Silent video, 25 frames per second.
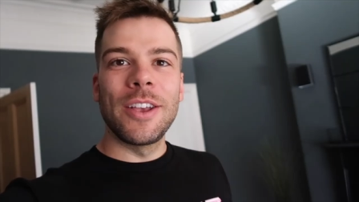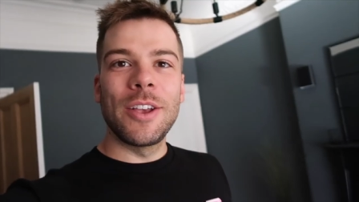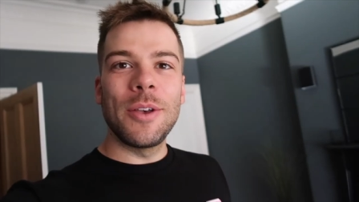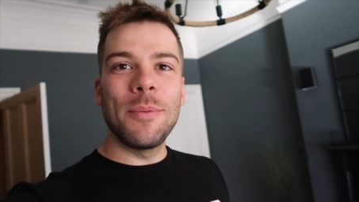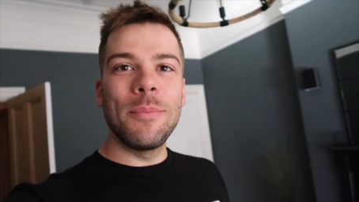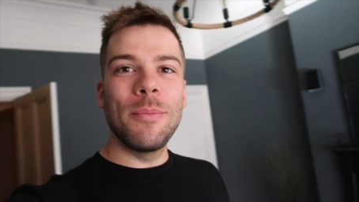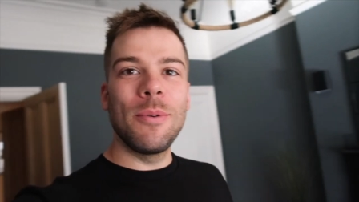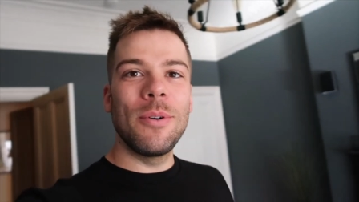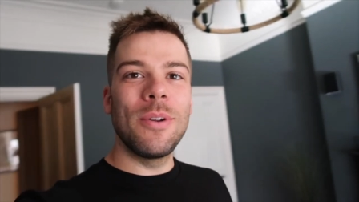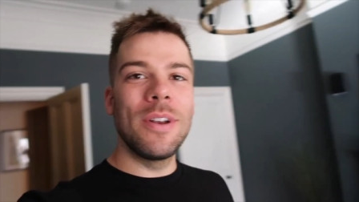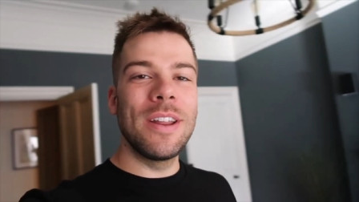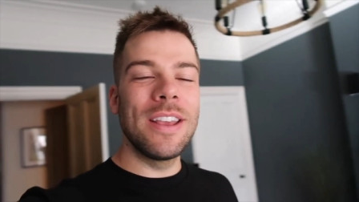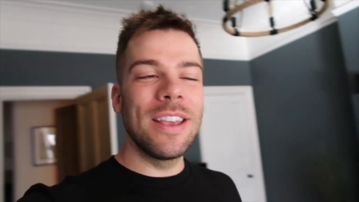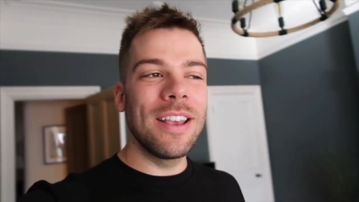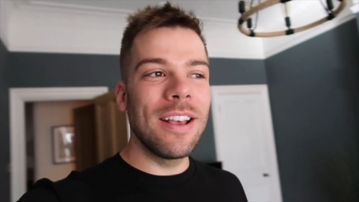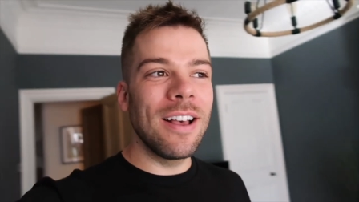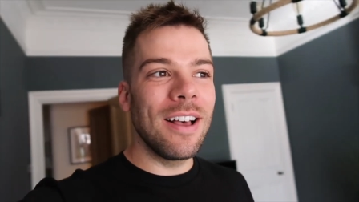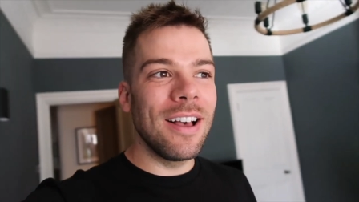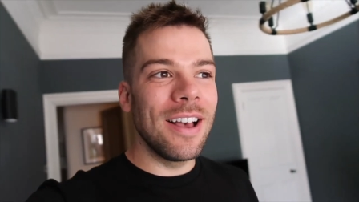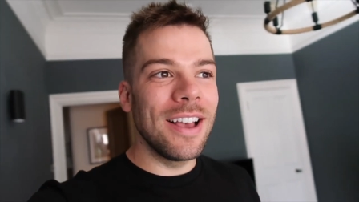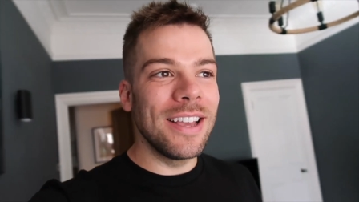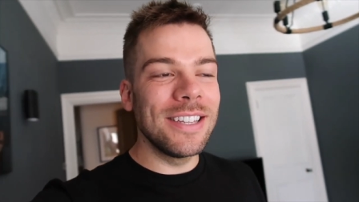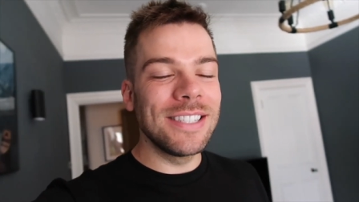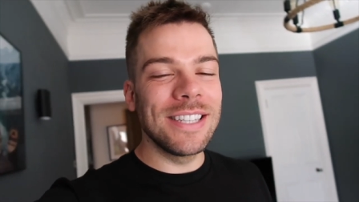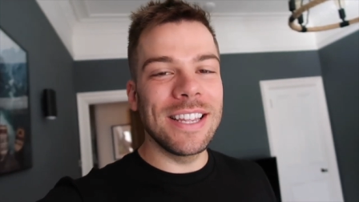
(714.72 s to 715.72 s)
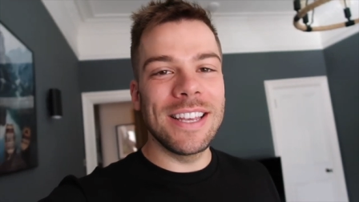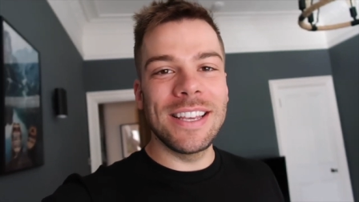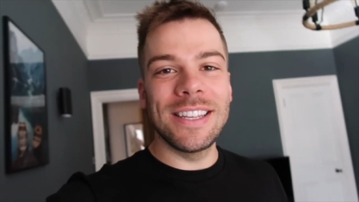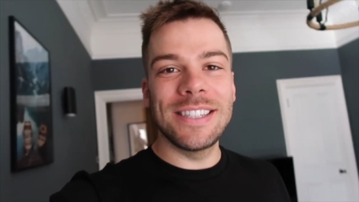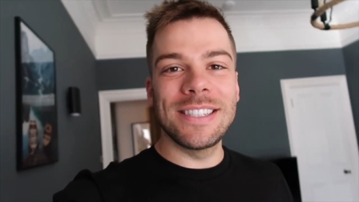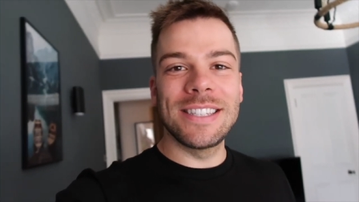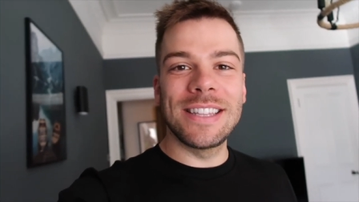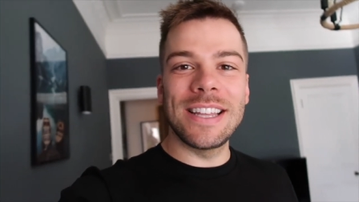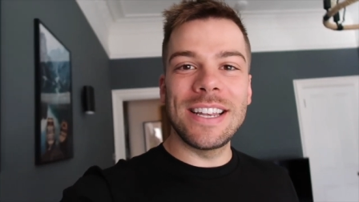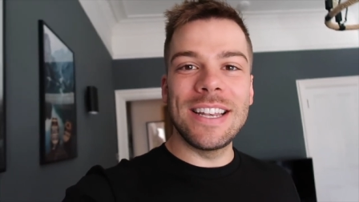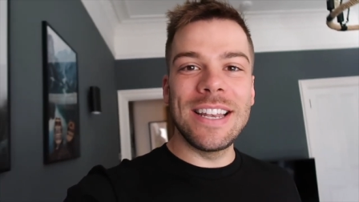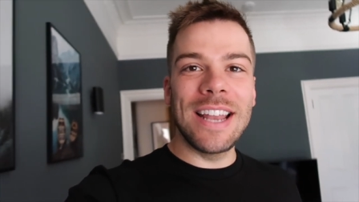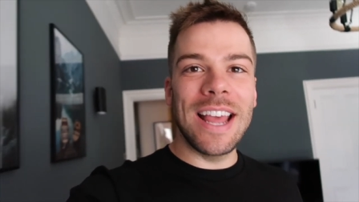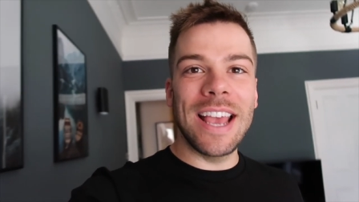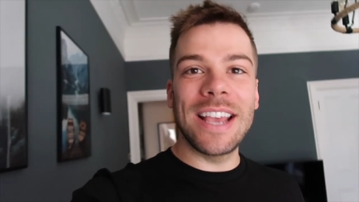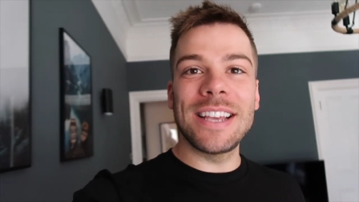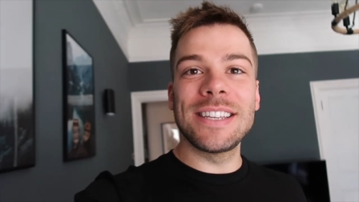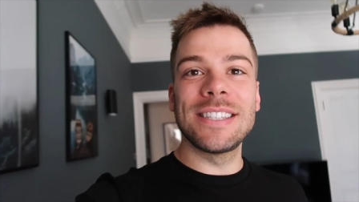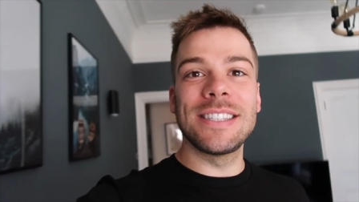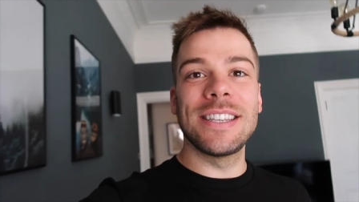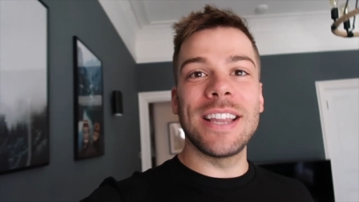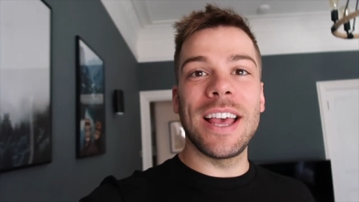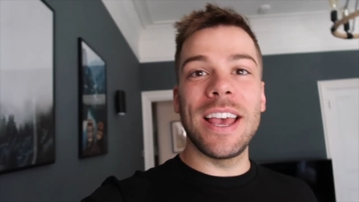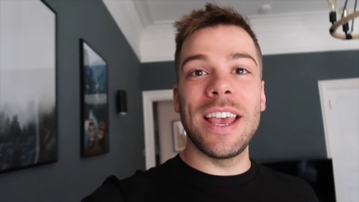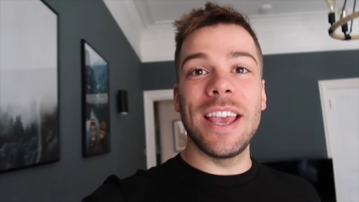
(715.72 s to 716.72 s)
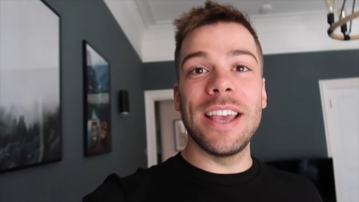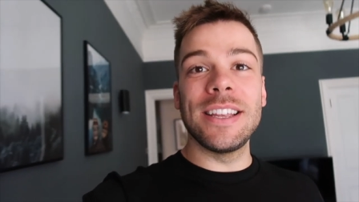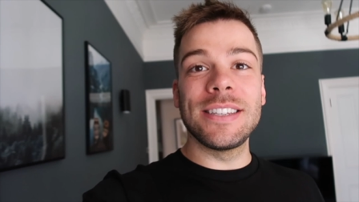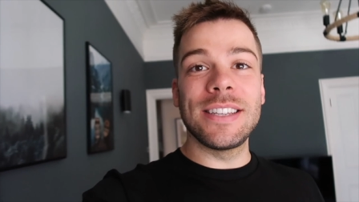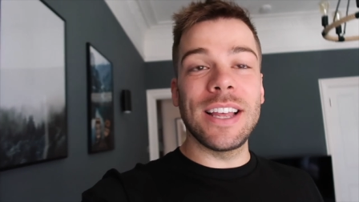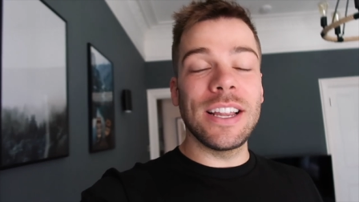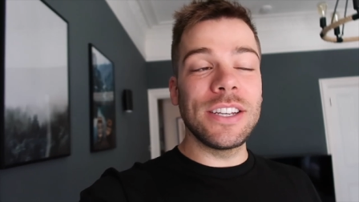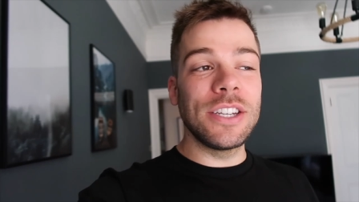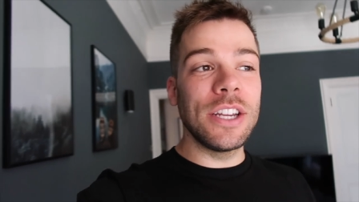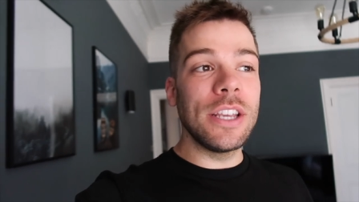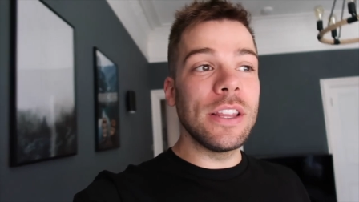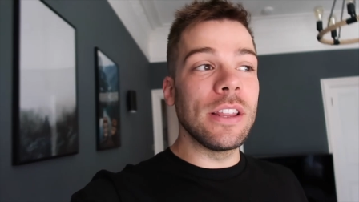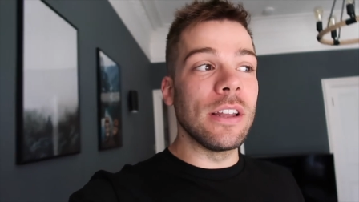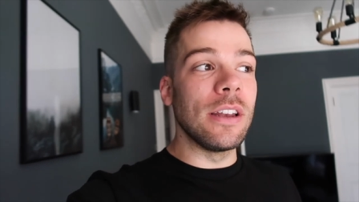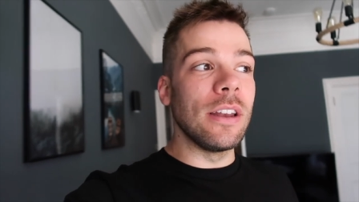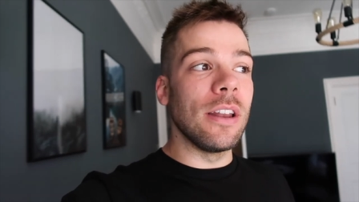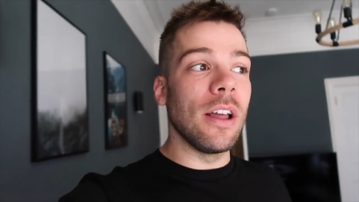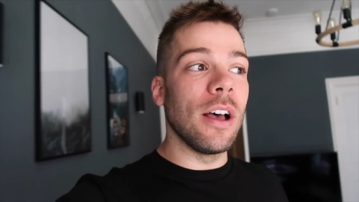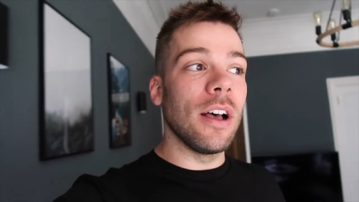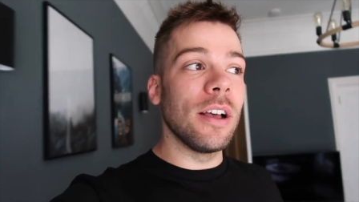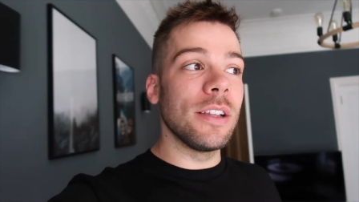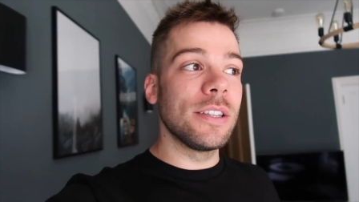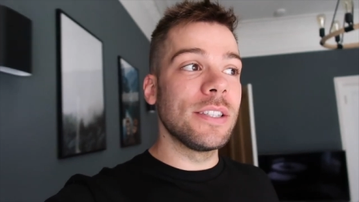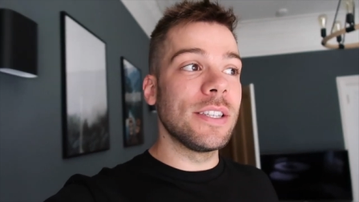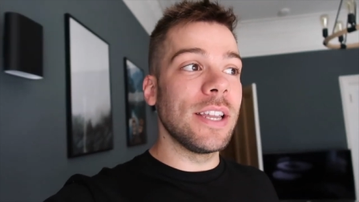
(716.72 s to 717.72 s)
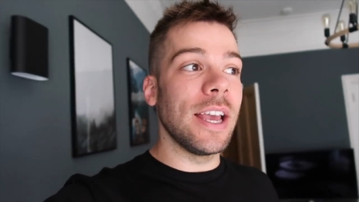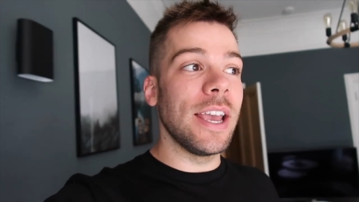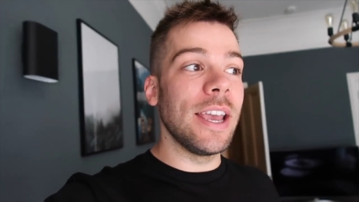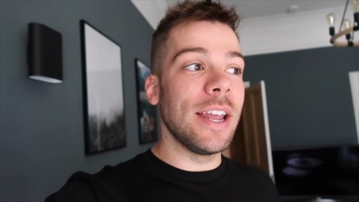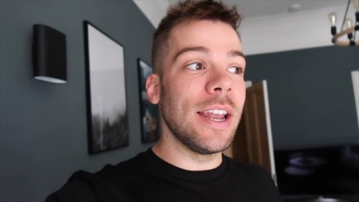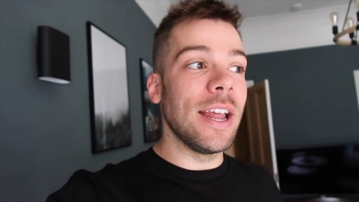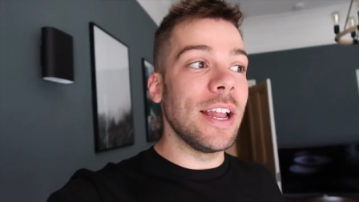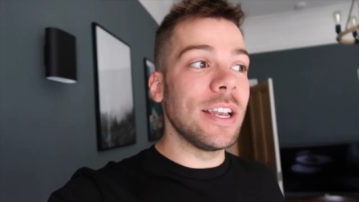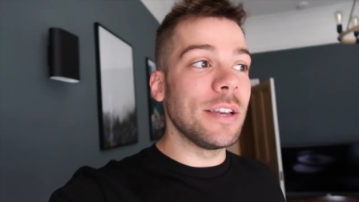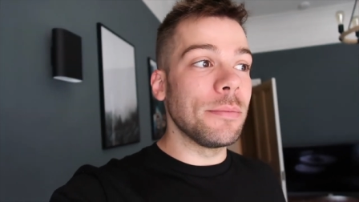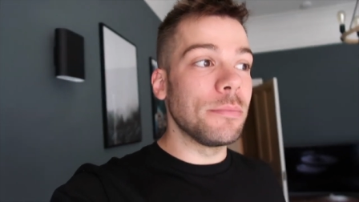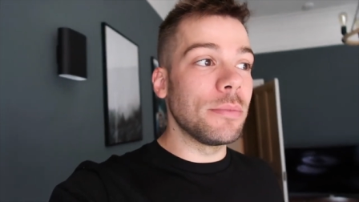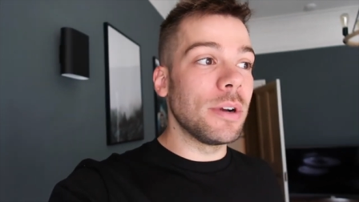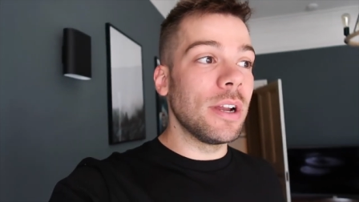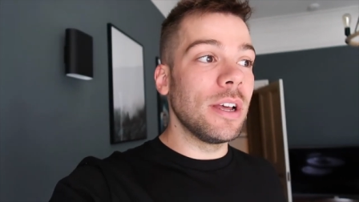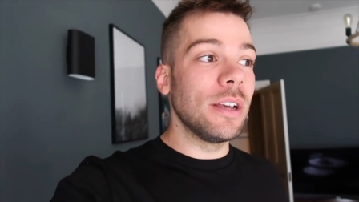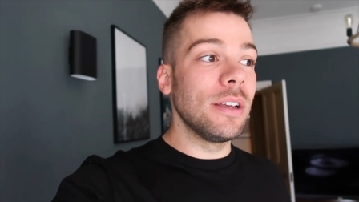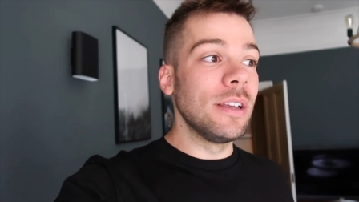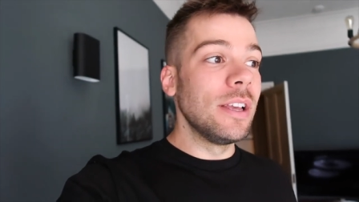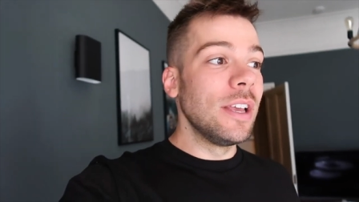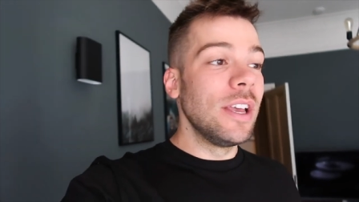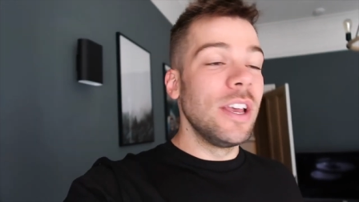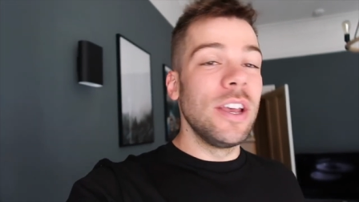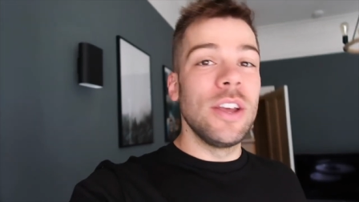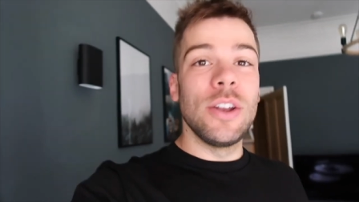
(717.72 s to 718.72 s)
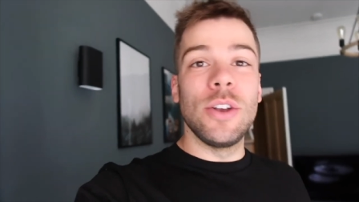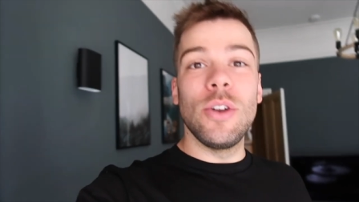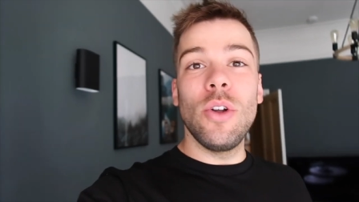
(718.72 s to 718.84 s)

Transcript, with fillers: Good morning, guys. It is the next day. It's actually the last day in Edinburgh.